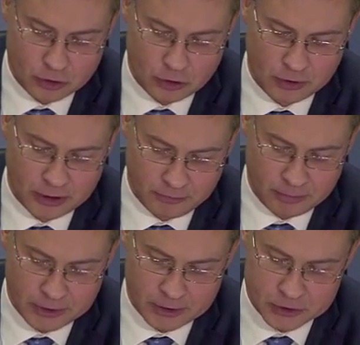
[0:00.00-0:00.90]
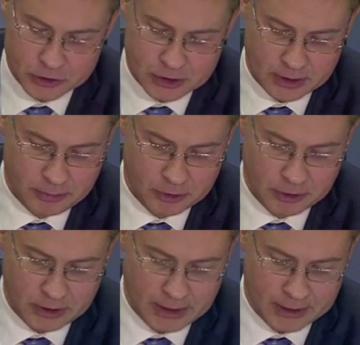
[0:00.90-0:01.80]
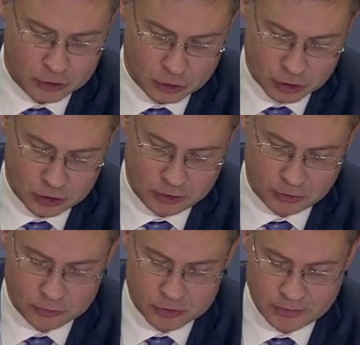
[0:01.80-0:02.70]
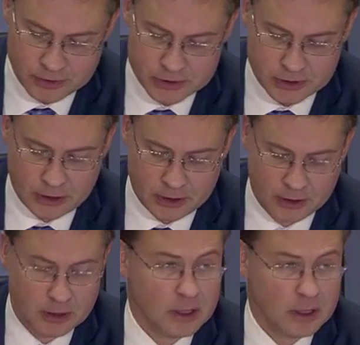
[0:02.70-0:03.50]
on environmental sustainability and social inclusiveness in